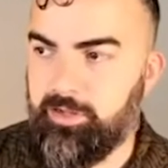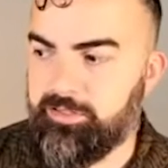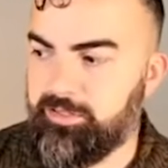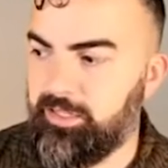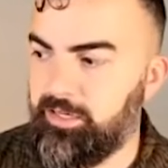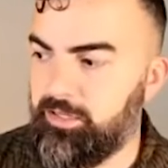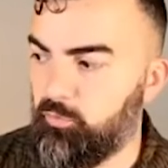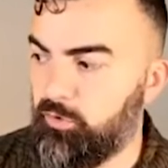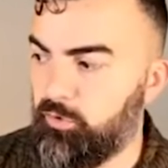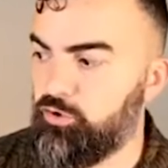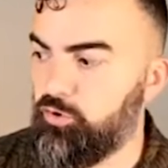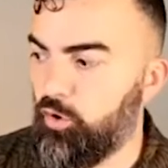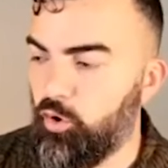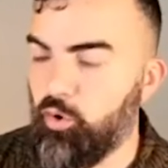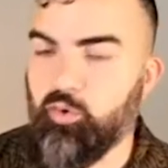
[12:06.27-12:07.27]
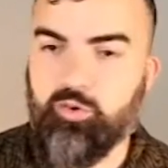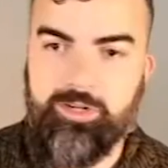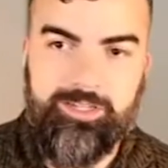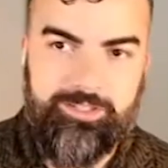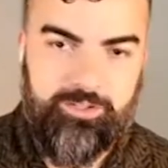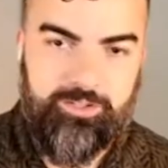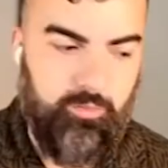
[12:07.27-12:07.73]
that and when you own
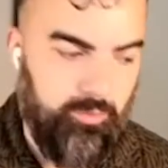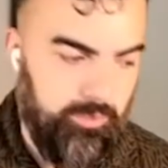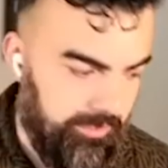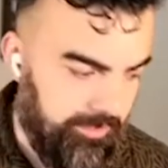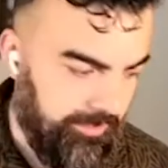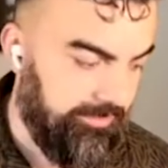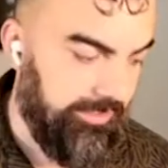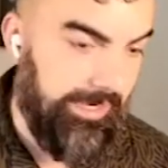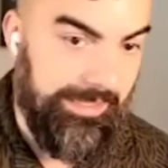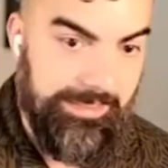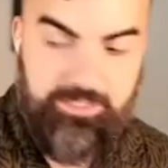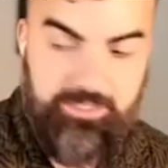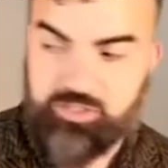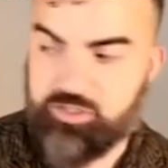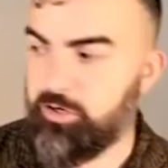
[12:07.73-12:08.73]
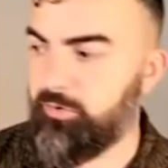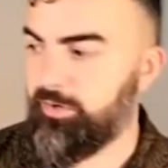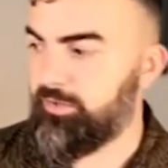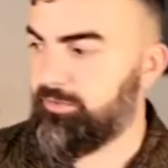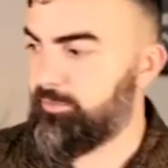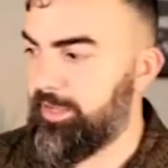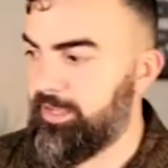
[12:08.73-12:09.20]
it you know one of the things that i like sharing
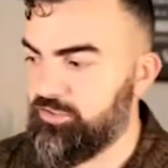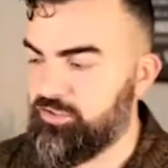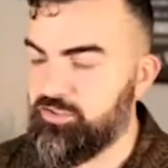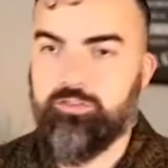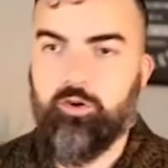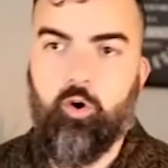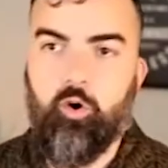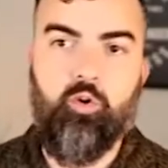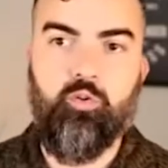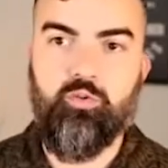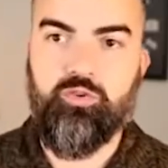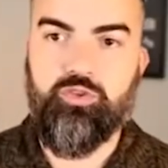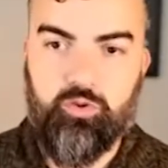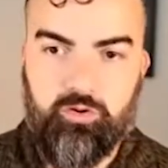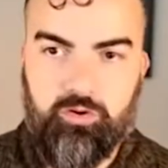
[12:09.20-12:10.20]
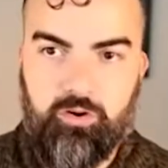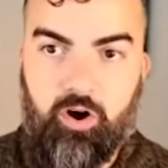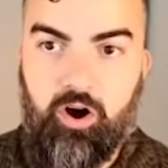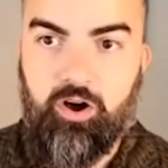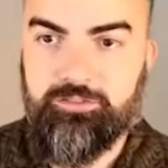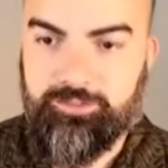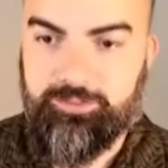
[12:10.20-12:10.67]
is man just own your
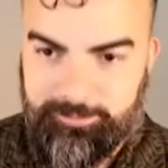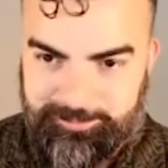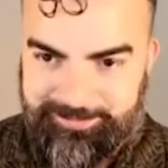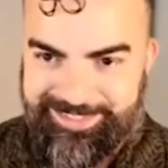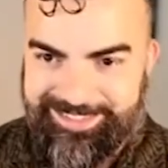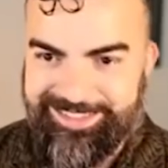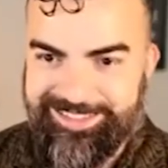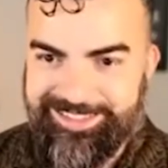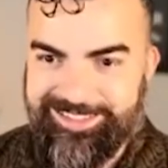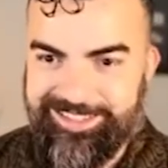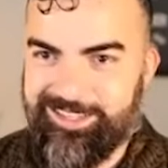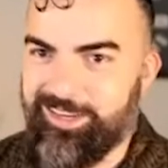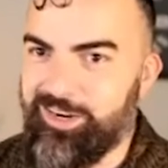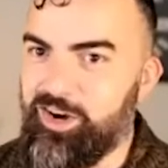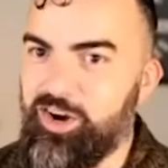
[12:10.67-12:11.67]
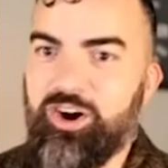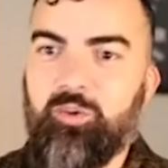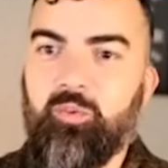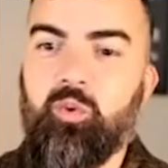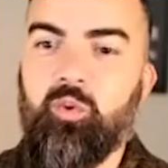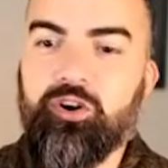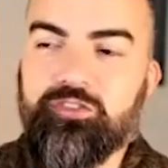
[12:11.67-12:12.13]
awesome like
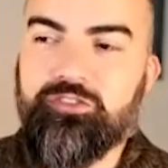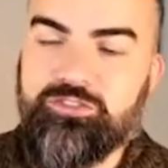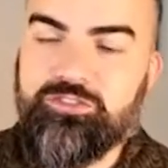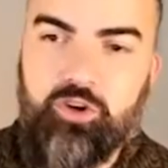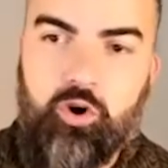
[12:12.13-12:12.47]
right. we're so